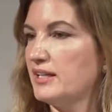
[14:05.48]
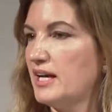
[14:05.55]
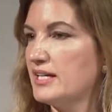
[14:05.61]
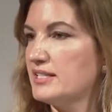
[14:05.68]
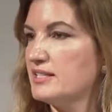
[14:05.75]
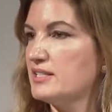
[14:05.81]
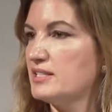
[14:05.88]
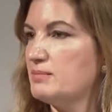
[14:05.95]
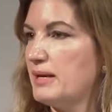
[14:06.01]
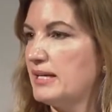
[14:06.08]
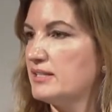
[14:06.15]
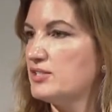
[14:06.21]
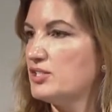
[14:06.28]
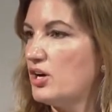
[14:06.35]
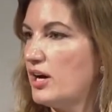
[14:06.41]
has to
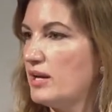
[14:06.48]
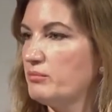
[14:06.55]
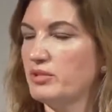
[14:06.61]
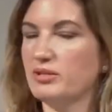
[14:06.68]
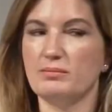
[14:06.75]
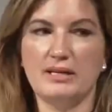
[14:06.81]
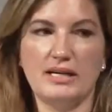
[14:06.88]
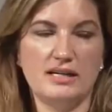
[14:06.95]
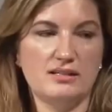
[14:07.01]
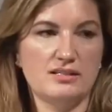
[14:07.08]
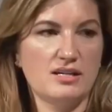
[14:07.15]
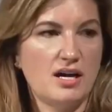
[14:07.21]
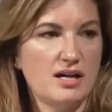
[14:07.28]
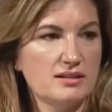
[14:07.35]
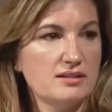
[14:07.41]
spend time with me
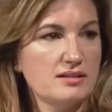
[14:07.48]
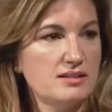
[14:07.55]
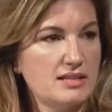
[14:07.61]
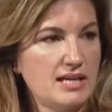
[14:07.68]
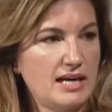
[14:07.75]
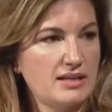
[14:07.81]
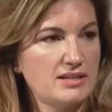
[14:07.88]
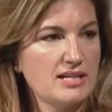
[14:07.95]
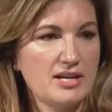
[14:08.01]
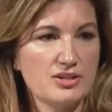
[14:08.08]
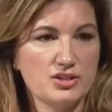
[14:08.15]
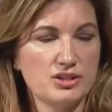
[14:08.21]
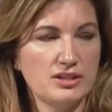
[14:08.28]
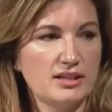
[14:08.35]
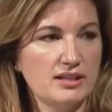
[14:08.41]
to understand,
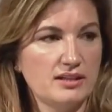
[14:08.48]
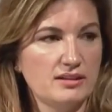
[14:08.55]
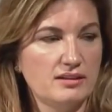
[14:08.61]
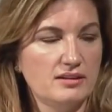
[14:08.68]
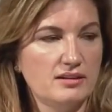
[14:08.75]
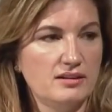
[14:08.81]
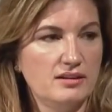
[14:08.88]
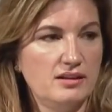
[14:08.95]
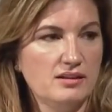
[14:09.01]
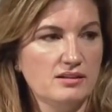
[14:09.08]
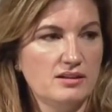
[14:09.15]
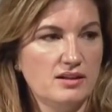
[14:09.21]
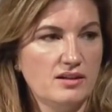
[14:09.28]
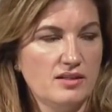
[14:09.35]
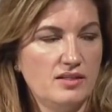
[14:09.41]
actually,
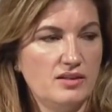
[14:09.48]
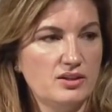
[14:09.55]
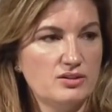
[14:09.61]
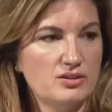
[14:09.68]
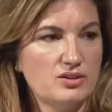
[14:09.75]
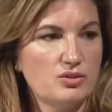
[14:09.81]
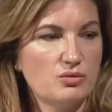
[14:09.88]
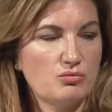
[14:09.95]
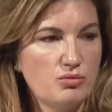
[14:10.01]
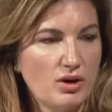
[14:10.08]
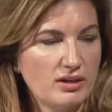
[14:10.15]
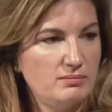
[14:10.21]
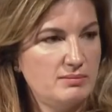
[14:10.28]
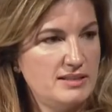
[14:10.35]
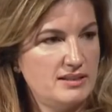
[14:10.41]
that to
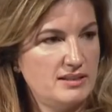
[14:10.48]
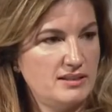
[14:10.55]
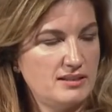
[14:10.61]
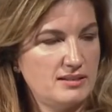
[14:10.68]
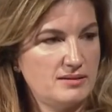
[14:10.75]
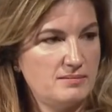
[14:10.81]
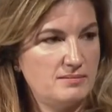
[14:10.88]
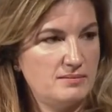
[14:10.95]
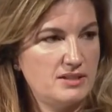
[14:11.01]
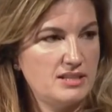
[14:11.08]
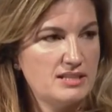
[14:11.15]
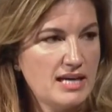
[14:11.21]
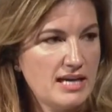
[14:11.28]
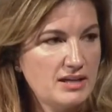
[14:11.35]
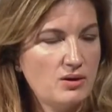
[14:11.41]
run a business, to
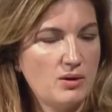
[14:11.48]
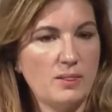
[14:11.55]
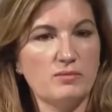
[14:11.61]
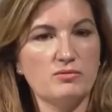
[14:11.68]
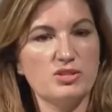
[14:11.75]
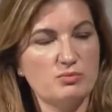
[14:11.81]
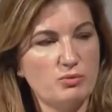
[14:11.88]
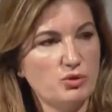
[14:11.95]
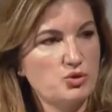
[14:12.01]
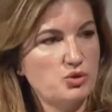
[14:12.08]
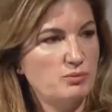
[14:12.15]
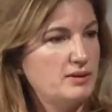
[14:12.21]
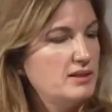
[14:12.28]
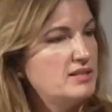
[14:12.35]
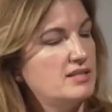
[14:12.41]
take on the
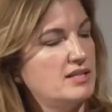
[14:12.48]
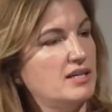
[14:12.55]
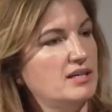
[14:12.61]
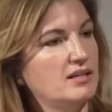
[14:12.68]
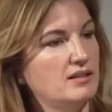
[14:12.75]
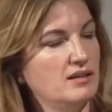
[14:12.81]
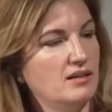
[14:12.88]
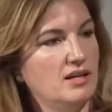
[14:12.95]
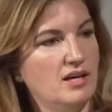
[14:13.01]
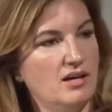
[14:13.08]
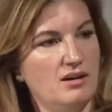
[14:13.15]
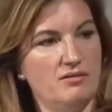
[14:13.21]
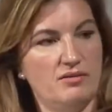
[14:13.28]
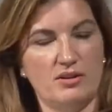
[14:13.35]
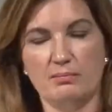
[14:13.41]
responsibility
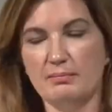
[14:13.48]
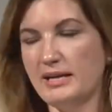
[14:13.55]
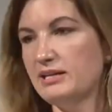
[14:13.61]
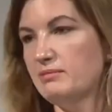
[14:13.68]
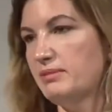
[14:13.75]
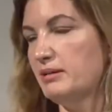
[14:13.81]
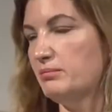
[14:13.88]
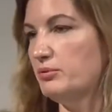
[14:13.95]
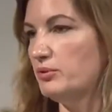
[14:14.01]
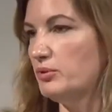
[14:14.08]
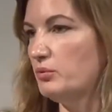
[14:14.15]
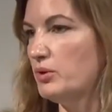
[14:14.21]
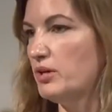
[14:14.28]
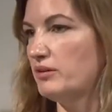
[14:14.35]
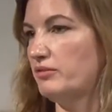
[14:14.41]
for the many people
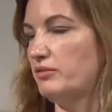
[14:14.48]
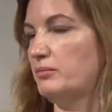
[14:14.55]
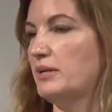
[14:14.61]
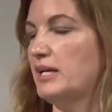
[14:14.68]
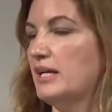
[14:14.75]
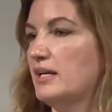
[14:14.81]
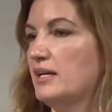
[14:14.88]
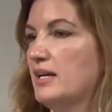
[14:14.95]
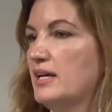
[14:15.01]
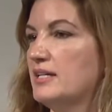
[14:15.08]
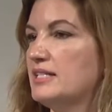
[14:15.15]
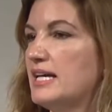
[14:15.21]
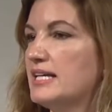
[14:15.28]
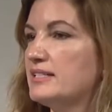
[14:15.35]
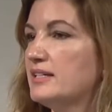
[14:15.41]
that work for me,
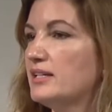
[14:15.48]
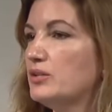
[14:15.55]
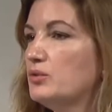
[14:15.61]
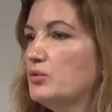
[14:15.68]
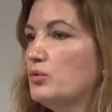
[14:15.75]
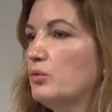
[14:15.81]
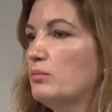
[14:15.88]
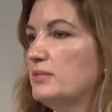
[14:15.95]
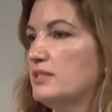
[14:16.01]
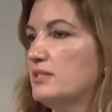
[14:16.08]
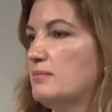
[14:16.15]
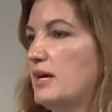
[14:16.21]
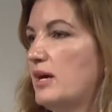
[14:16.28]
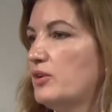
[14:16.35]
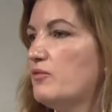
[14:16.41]
takes an enormous
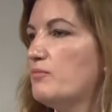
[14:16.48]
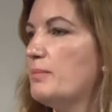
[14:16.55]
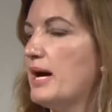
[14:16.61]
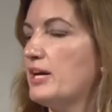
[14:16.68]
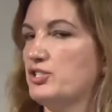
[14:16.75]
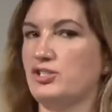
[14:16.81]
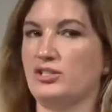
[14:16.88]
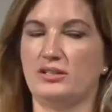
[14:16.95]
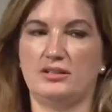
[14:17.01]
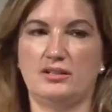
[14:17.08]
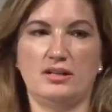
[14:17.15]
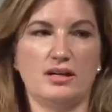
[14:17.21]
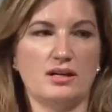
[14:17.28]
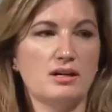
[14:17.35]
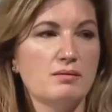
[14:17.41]
amount of passion
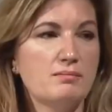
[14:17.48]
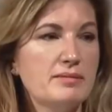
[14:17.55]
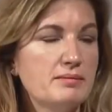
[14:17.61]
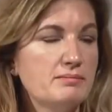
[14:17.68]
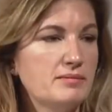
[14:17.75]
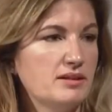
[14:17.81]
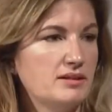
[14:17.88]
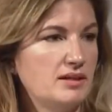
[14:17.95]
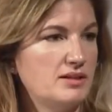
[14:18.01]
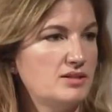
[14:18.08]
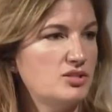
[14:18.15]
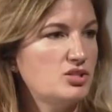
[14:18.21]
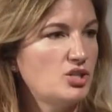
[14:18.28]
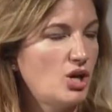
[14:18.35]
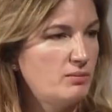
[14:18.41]
and commitment and
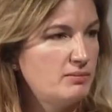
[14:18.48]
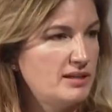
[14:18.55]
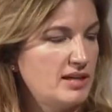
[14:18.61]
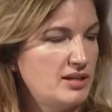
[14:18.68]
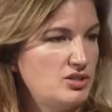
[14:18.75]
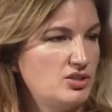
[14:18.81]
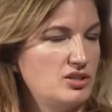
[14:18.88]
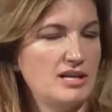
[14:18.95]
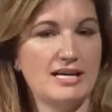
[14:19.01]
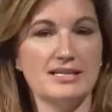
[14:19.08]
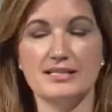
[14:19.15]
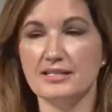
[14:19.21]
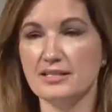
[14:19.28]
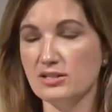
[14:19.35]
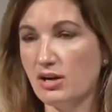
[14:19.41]
determination and
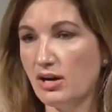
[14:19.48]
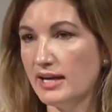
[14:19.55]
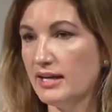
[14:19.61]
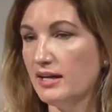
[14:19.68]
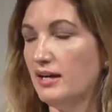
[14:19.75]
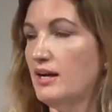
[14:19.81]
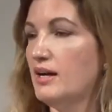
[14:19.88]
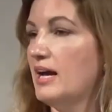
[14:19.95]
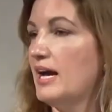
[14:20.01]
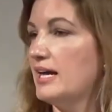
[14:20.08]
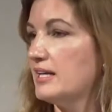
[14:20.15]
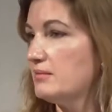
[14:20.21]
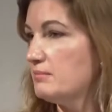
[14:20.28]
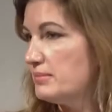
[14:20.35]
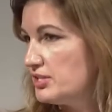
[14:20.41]
desire and
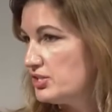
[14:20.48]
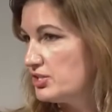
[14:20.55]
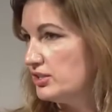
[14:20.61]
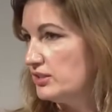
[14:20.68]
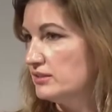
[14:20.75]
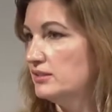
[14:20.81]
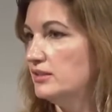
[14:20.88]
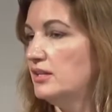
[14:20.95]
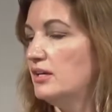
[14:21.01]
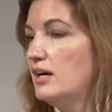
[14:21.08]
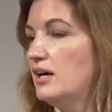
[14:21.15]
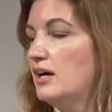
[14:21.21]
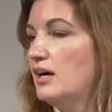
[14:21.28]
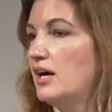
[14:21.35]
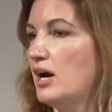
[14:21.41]
ambition
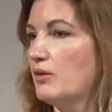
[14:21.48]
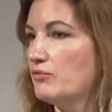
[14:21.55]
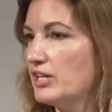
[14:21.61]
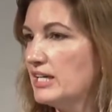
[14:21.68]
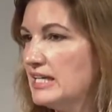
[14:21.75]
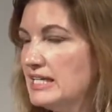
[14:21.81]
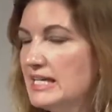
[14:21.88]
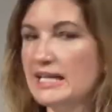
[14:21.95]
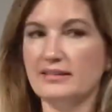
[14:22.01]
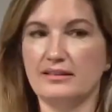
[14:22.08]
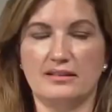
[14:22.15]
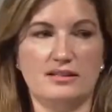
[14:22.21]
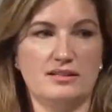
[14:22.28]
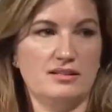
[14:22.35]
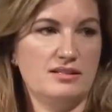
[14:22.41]
and
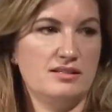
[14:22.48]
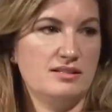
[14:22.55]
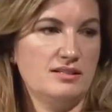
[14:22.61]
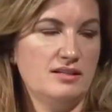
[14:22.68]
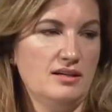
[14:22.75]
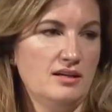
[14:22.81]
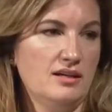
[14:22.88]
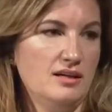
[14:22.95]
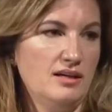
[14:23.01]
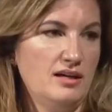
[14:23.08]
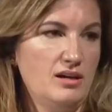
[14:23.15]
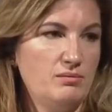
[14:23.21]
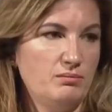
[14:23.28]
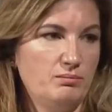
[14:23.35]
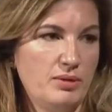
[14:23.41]
relentless
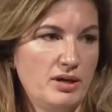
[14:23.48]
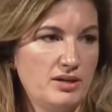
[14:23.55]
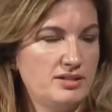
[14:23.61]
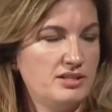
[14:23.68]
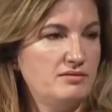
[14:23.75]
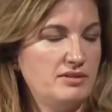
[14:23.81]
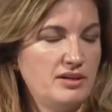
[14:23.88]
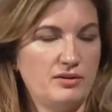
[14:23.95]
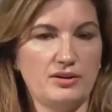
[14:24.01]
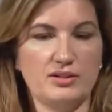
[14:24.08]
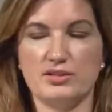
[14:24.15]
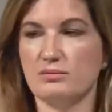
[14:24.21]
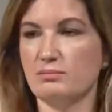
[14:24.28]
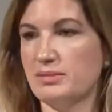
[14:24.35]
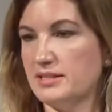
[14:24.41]

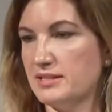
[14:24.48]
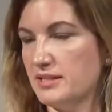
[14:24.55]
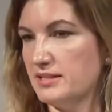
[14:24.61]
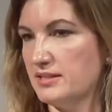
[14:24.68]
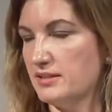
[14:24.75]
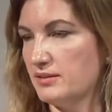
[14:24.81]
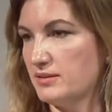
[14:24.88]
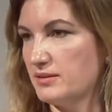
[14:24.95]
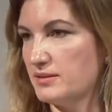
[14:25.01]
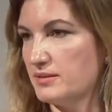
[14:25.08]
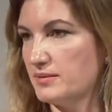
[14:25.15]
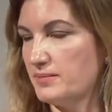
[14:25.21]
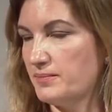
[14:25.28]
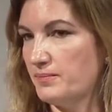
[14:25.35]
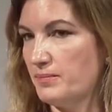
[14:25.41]
perseverance and persistence.
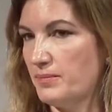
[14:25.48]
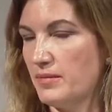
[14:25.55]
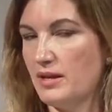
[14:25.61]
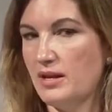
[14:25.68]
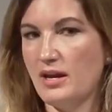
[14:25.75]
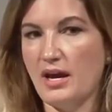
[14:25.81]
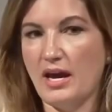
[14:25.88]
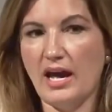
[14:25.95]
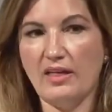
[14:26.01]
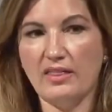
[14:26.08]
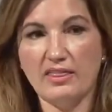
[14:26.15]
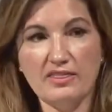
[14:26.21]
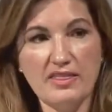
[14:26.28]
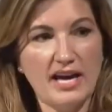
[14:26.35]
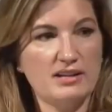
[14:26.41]

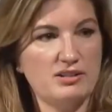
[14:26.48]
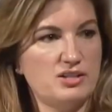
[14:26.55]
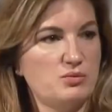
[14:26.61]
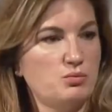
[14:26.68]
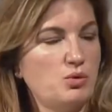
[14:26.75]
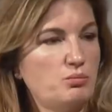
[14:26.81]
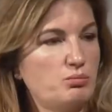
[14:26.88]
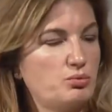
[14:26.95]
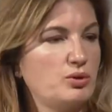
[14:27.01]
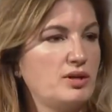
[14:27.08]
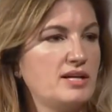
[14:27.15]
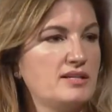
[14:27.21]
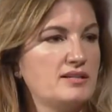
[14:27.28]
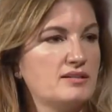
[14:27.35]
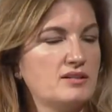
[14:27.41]
And that's what
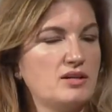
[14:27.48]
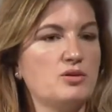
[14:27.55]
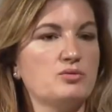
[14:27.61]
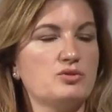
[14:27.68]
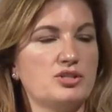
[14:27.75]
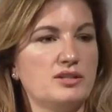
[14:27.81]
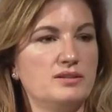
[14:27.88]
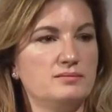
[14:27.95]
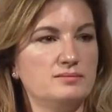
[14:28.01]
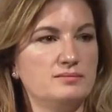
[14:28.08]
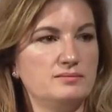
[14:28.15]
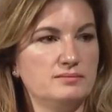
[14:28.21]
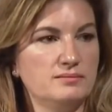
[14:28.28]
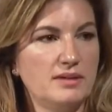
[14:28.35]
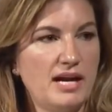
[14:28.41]
breeds culture.
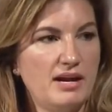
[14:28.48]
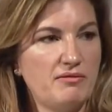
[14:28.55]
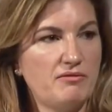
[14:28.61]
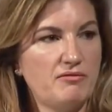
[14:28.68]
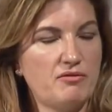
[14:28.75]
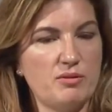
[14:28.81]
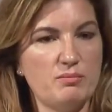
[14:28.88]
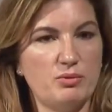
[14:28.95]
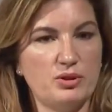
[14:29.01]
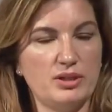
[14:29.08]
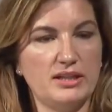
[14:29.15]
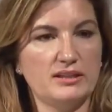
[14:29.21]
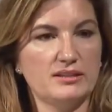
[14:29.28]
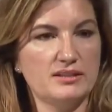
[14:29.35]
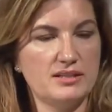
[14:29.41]

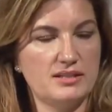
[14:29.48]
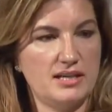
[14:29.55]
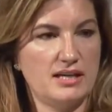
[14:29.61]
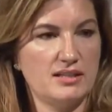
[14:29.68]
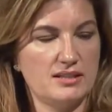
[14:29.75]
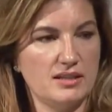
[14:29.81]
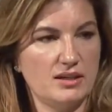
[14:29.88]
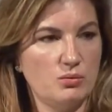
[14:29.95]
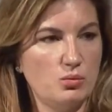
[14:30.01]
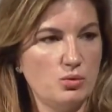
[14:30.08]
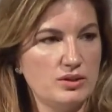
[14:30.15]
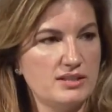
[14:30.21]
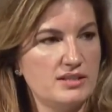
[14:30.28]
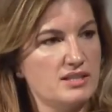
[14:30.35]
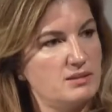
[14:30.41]
Everybody understanding
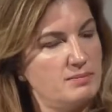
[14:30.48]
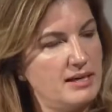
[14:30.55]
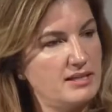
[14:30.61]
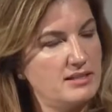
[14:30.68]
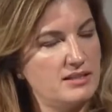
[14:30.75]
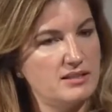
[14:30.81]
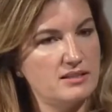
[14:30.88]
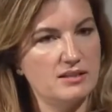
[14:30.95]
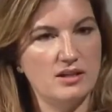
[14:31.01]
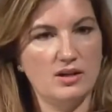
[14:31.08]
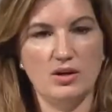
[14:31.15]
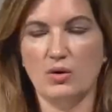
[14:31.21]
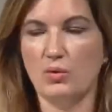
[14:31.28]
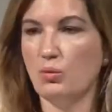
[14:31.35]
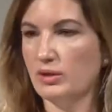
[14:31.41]
what is expected,
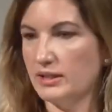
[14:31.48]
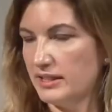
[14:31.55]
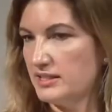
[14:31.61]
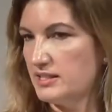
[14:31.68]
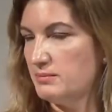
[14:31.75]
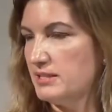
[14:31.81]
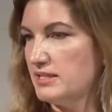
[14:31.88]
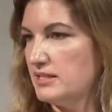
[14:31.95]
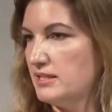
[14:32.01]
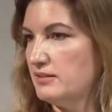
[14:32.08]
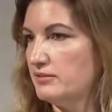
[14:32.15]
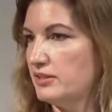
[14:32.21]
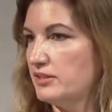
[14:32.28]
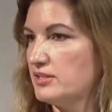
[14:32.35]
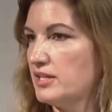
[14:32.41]
what needs to be
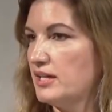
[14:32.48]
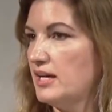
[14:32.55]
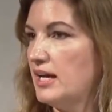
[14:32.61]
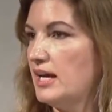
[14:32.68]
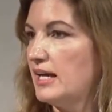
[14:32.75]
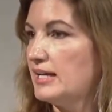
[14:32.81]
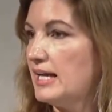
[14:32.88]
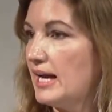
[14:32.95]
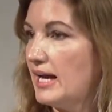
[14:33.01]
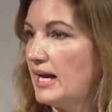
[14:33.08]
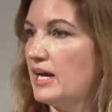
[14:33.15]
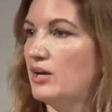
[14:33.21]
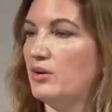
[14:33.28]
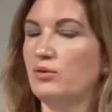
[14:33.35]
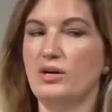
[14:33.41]
delivered, and
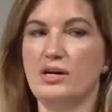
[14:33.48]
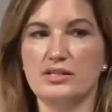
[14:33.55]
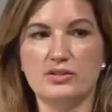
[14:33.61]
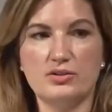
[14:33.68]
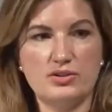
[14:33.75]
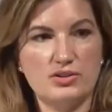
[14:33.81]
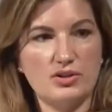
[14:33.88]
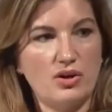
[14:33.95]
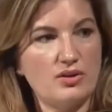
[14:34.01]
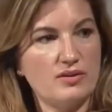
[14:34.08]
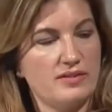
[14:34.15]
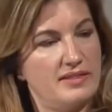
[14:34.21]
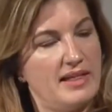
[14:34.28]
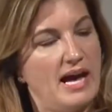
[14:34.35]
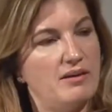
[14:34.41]
how you start
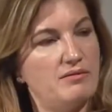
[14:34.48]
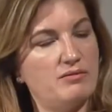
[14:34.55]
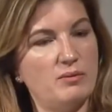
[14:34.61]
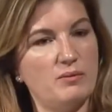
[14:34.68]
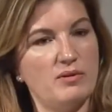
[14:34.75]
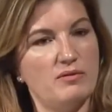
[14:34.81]
that from